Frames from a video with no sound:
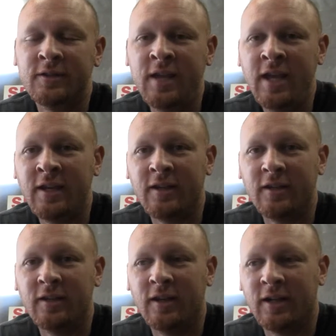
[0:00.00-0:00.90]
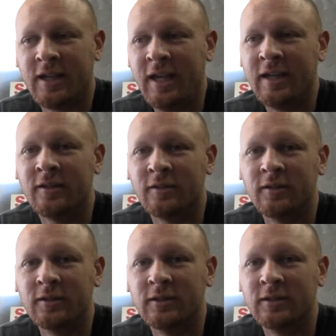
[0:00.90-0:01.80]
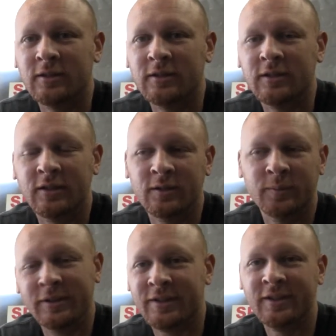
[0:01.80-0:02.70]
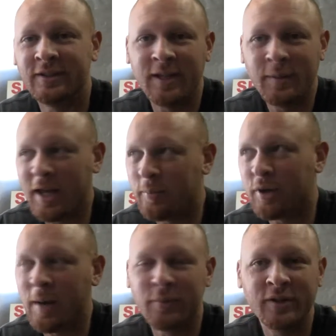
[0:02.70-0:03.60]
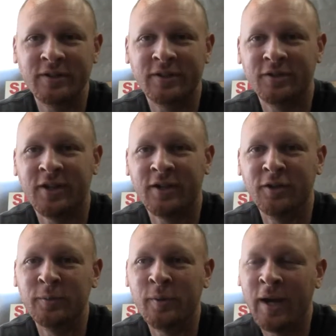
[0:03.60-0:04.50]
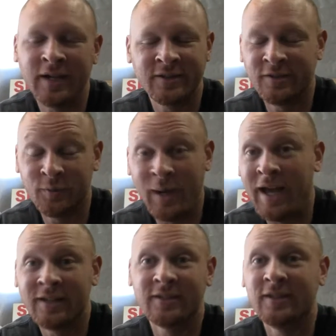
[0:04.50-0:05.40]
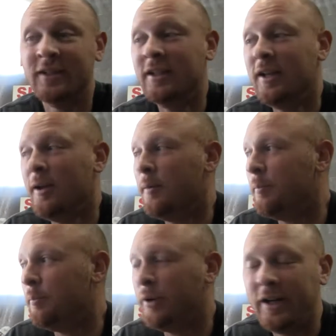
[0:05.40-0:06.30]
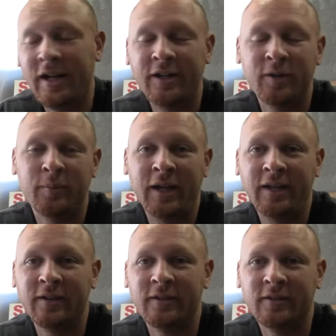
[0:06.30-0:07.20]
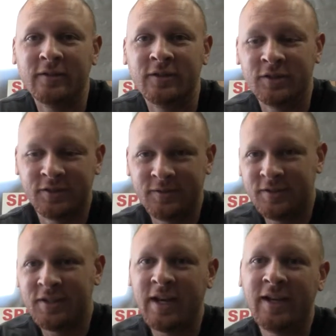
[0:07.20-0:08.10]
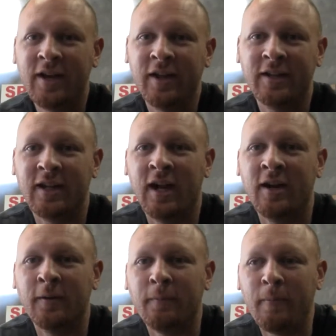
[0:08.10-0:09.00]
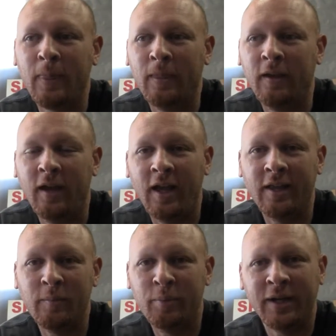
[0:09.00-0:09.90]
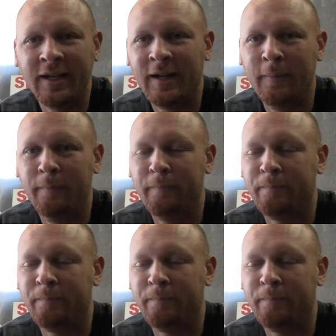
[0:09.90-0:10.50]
take a candle, you know, basically the same kind of properties as your Carnauba wax, it's a wax, put it on your paint, just set it down on the car, and then pick it up.